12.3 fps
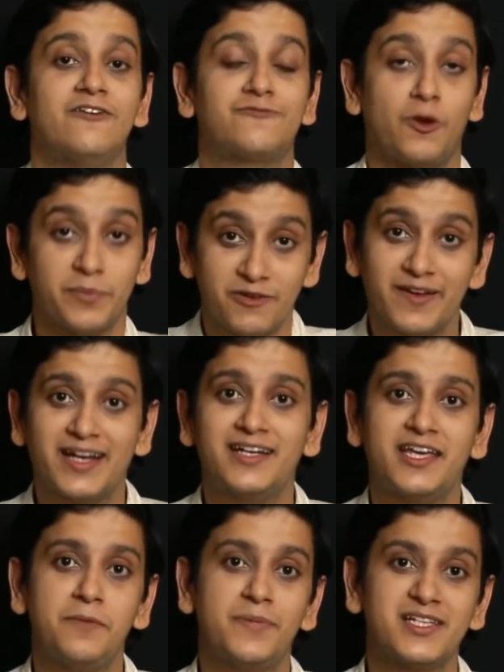From the
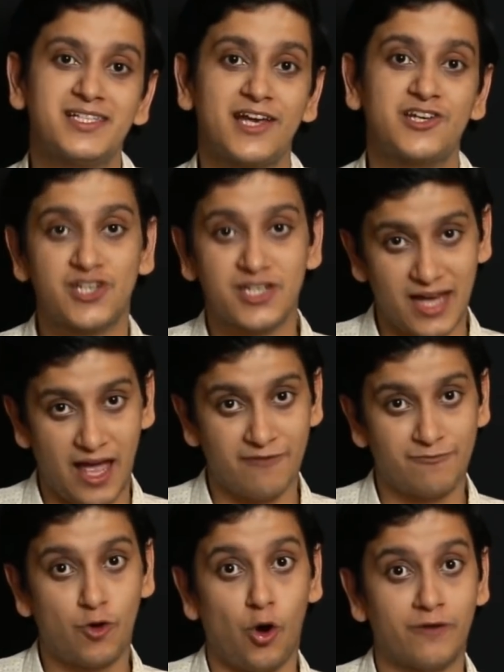wicketkeeper section,
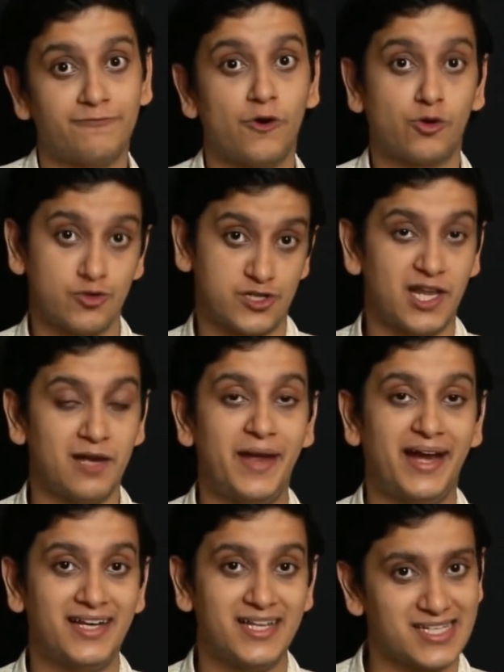I've gone for Kusal
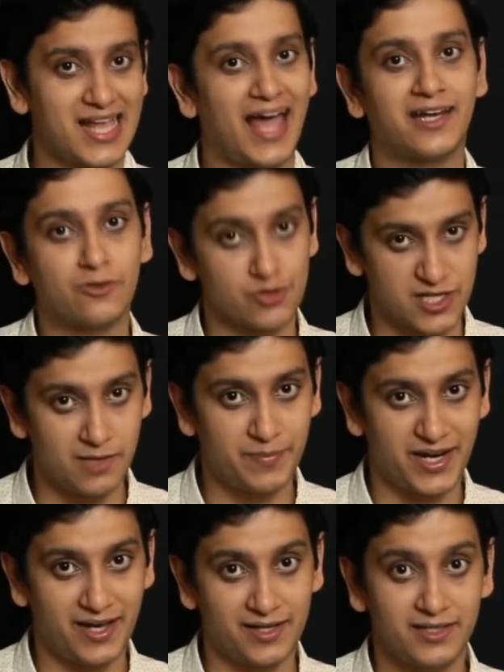Mendis and Kusal
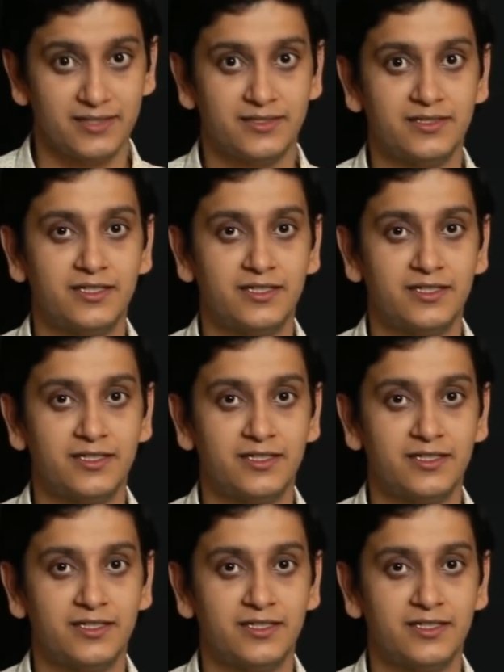Perera.